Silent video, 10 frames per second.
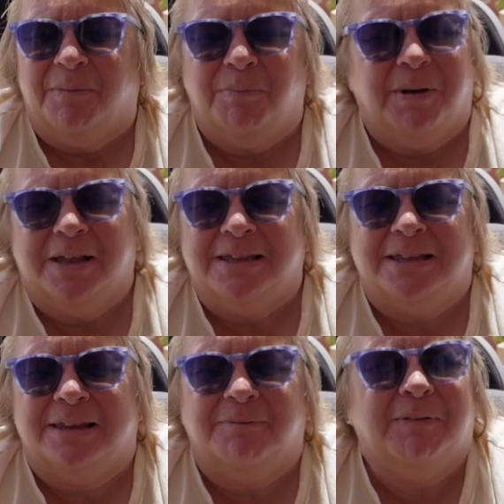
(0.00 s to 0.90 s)
But
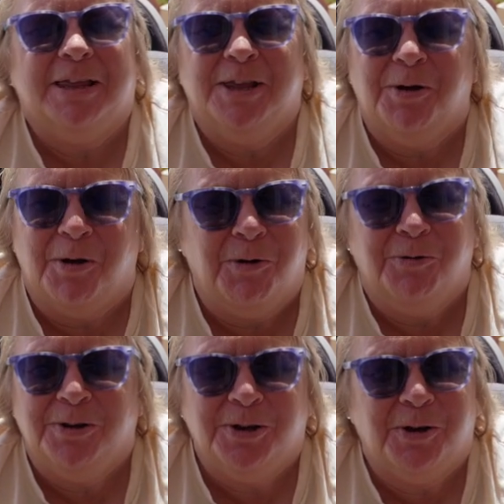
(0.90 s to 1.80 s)
when
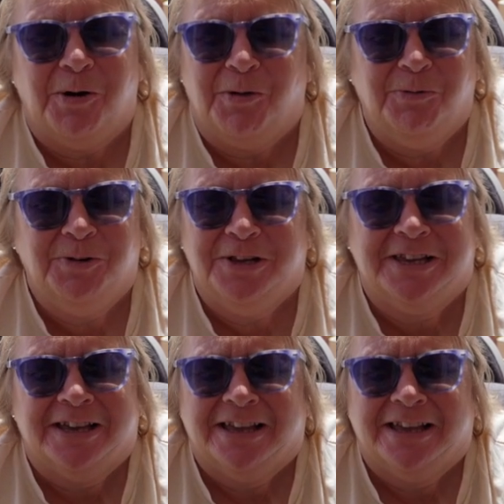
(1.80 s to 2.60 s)
you're old.